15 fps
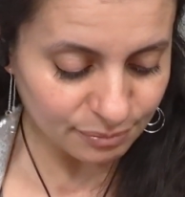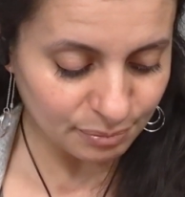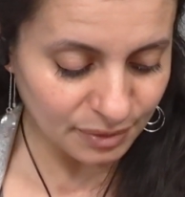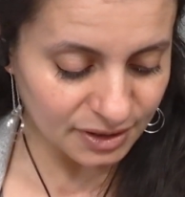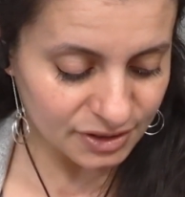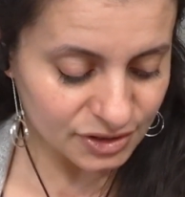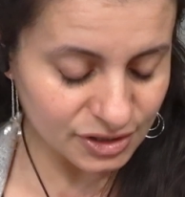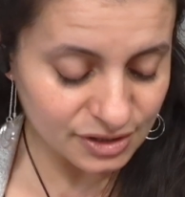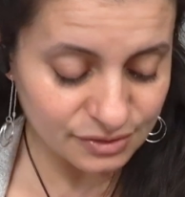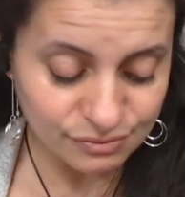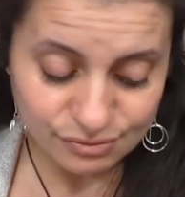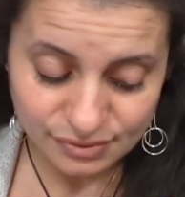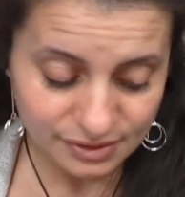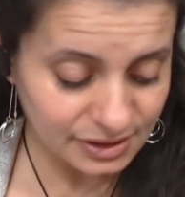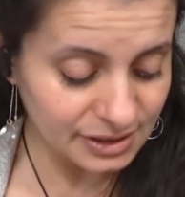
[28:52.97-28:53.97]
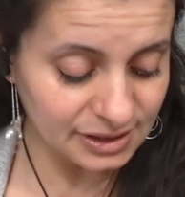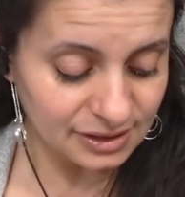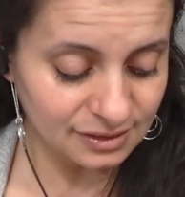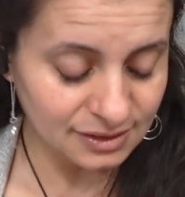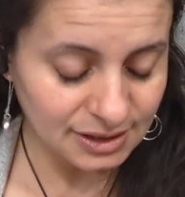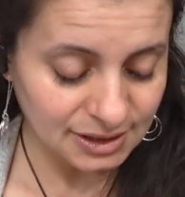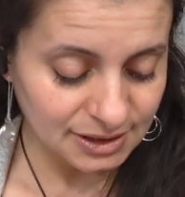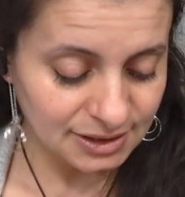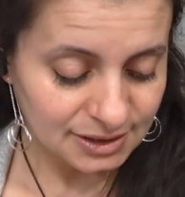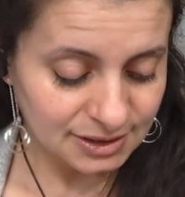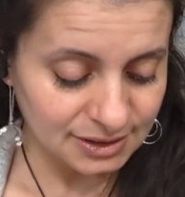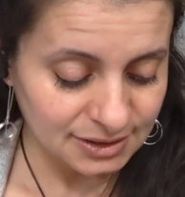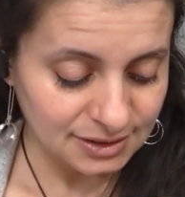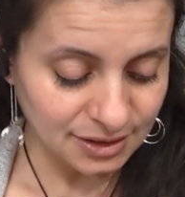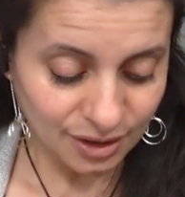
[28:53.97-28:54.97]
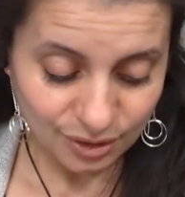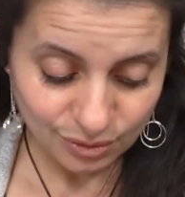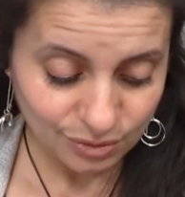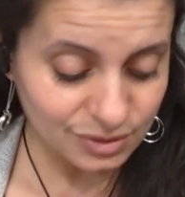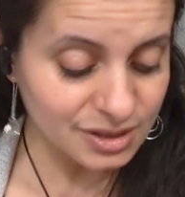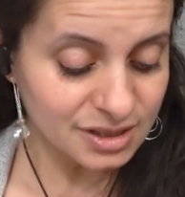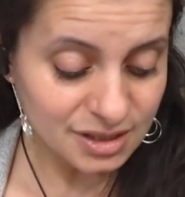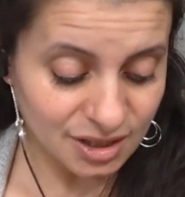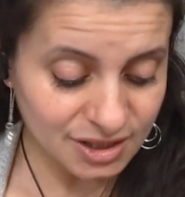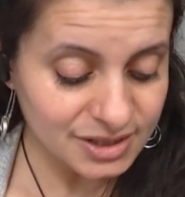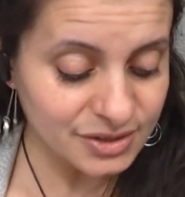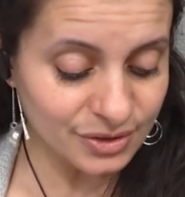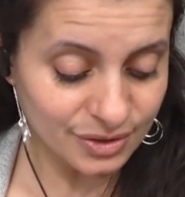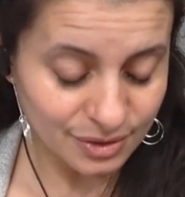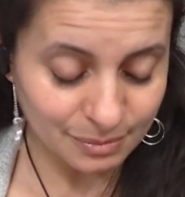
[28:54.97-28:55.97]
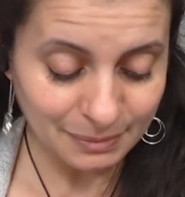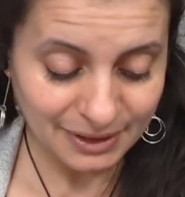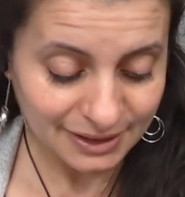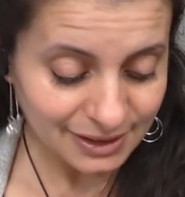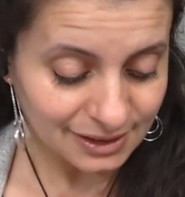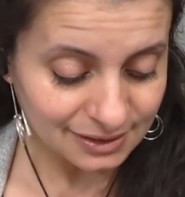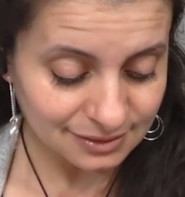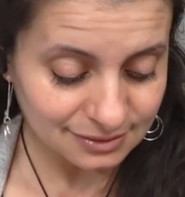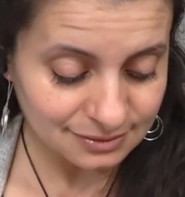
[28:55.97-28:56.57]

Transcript: but she's really holding on to her money.